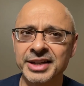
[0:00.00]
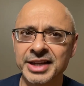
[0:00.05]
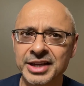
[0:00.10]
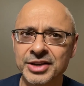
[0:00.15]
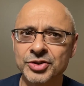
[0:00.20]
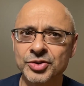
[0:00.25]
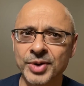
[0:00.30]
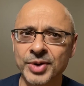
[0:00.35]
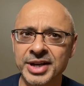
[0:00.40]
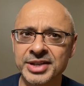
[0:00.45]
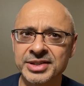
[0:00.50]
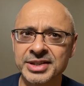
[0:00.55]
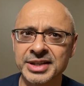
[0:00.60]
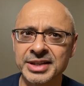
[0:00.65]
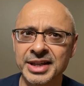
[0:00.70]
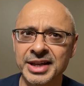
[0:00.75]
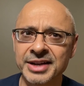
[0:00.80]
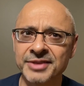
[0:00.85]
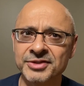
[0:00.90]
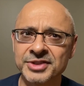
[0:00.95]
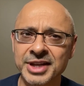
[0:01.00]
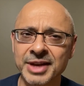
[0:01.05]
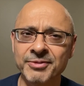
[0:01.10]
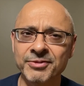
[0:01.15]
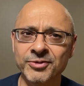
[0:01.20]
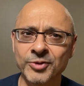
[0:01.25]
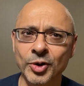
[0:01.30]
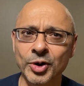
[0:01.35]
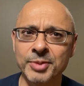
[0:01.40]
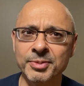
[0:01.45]
interesting that if some
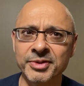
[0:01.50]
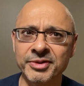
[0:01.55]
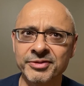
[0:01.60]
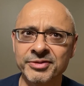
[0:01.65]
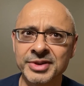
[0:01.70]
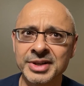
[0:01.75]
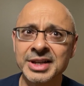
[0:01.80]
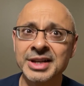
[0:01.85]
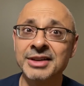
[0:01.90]
form of